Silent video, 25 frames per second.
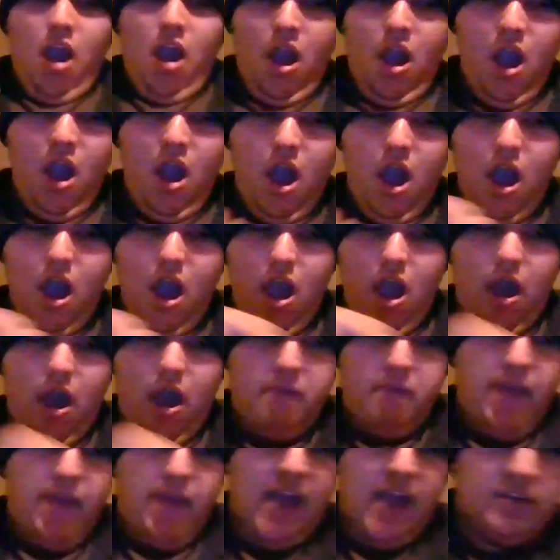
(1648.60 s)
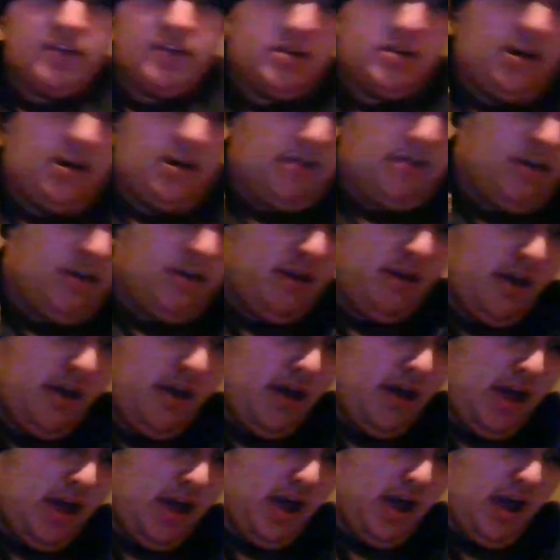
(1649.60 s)
Master Duel.
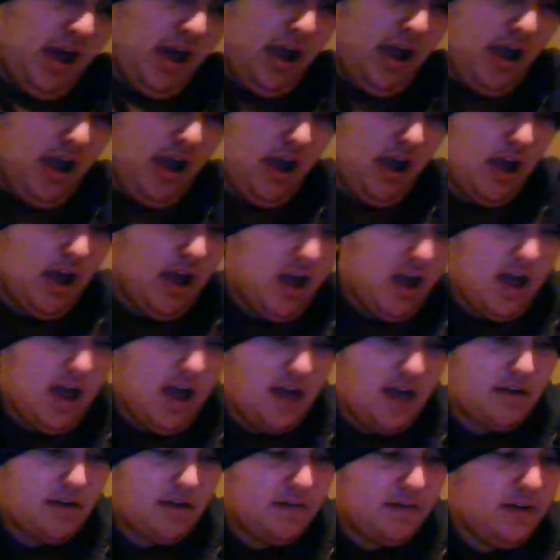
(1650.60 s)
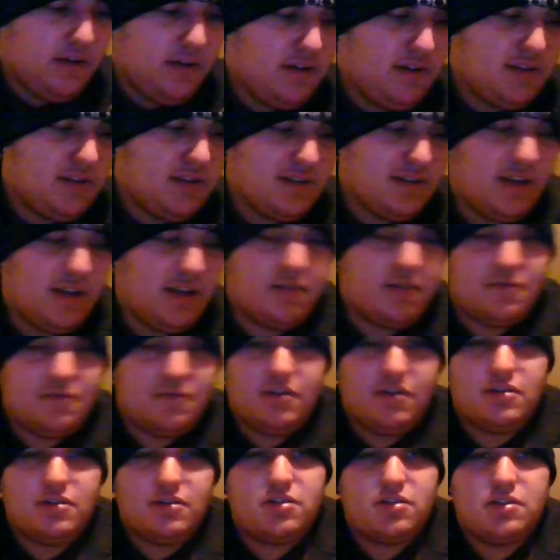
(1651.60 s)
I don't know if they're like
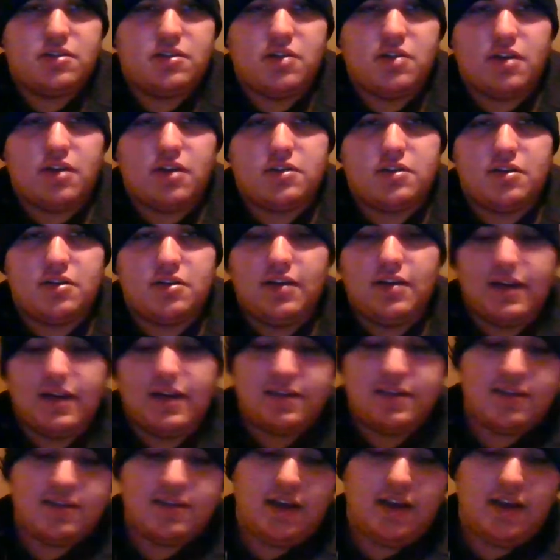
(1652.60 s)
real structure decks.